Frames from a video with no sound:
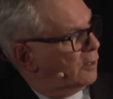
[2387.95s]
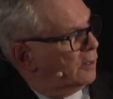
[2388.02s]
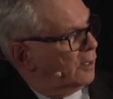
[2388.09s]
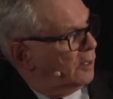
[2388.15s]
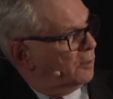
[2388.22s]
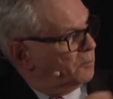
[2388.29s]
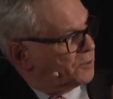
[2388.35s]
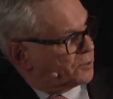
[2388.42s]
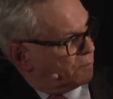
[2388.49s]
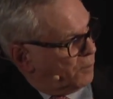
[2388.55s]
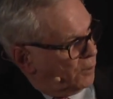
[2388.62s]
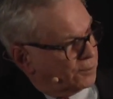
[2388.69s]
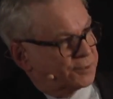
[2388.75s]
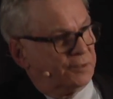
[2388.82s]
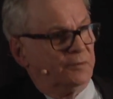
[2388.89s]
uh, Mister
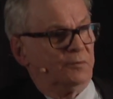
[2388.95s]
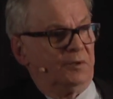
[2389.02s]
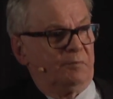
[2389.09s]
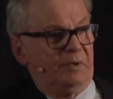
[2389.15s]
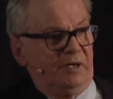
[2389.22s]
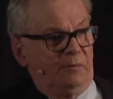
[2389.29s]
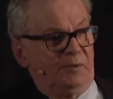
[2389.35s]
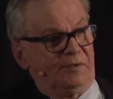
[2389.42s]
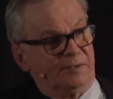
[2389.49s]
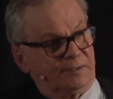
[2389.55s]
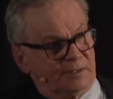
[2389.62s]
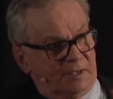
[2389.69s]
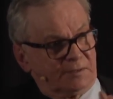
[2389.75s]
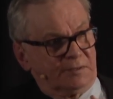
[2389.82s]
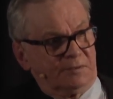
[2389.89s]
Molson would be with his
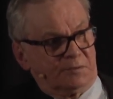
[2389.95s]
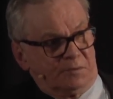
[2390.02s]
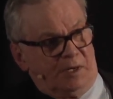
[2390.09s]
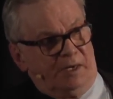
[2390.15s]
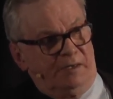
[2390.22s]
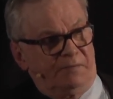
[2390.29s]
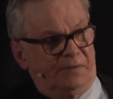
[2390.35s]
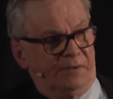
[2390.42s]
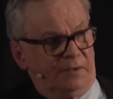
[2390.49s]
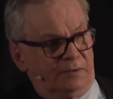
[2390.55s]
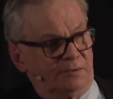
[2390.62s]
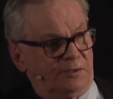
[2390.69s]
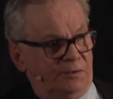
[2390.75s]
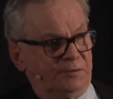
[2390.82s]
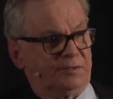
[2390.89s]
cousin's wife. And
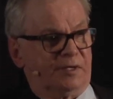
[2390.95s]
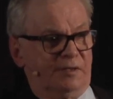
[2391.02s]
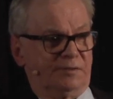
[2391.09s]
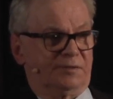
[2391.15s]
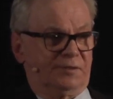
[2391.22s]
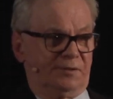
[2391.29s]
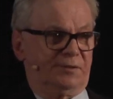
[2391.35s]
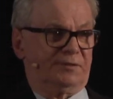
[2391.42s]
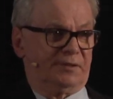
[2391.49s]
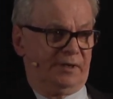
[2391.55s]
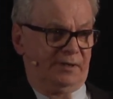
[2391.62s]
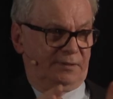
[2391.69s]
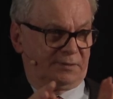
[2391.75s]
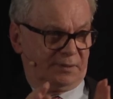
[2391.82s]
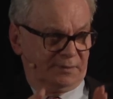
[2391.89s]
on Tuesdays,
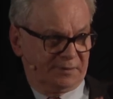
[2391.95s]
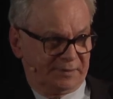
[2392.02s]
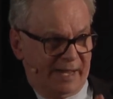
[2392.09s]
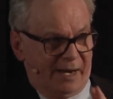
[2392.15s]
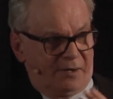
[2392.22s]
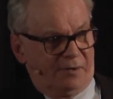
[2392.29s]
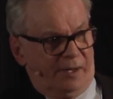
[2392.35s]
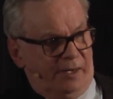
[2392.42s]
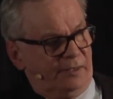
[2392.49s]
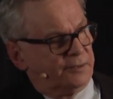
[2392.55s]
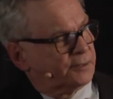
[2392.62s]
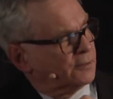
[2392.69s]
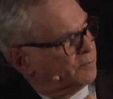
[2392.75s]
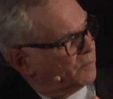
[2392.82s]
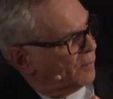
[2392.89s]
Thursdays, and
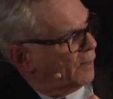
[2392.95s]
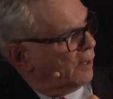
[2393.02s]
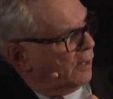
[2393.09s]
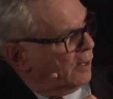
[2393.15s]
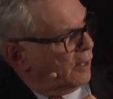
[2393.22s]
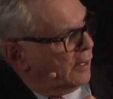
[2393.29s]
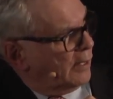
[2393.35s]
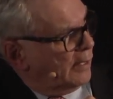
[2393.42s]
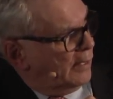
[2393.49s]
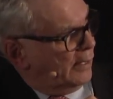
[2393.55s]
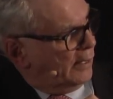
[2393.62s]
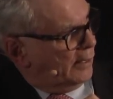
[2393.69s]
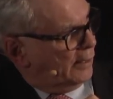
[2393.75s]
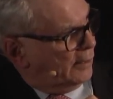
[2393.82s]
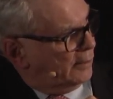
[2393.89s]
Saturdays,
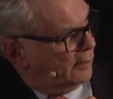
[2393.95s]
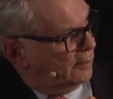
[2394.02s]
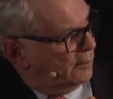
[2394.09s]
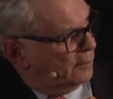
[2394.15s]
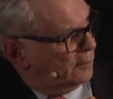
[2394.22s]
uh,